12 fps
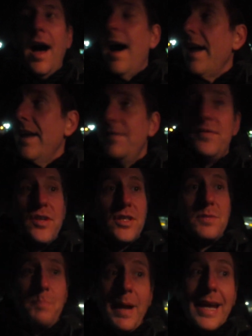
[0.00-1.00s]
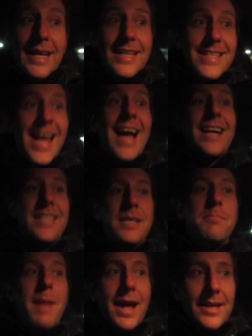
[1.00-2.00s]
I have just been
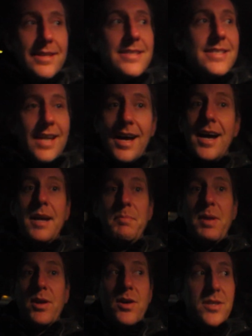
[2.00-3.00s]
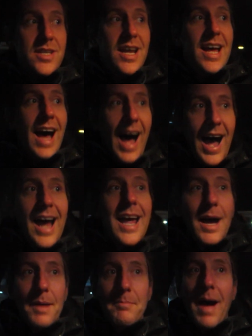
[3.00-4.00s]
taxi man Sai because I
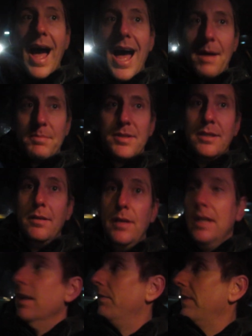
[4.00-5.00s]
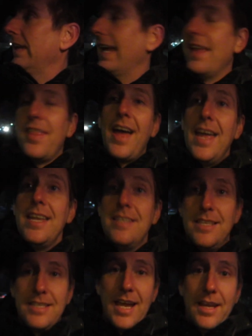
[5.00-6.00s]
am absolutely lovely, and that
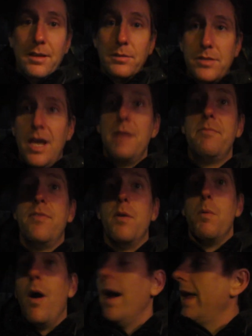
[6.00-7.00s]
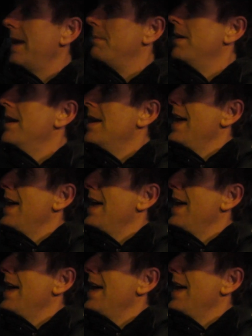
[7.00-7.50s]
is the technical term for what I am.